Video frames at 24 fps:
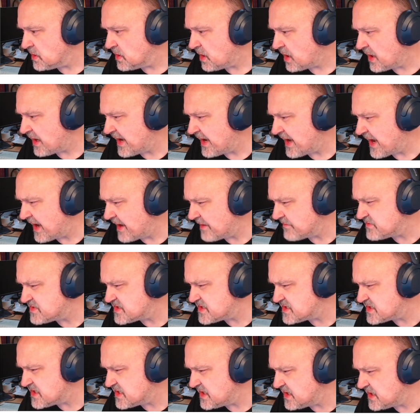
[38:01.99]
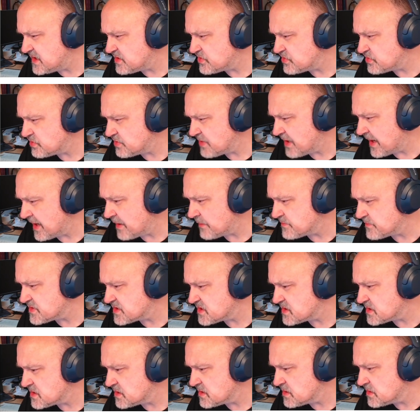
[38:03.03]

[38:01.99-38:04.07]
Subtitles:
I have seen traps.